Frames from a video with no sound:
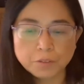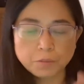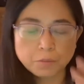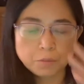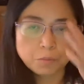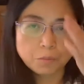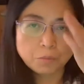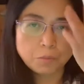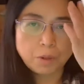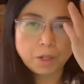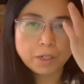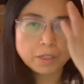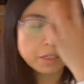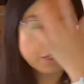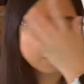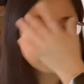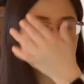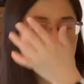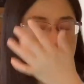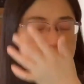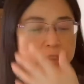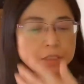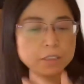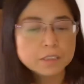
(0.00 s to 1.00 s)
1 on
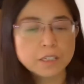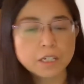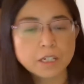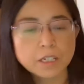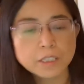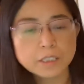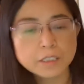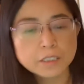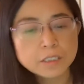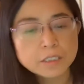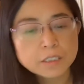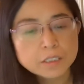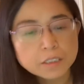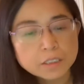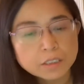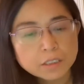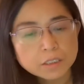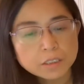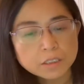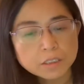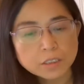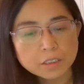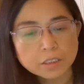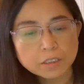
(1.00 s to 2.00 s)
each side.
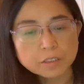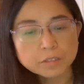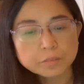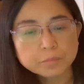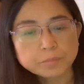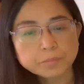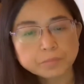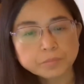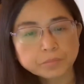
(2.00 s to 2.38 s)
Okay.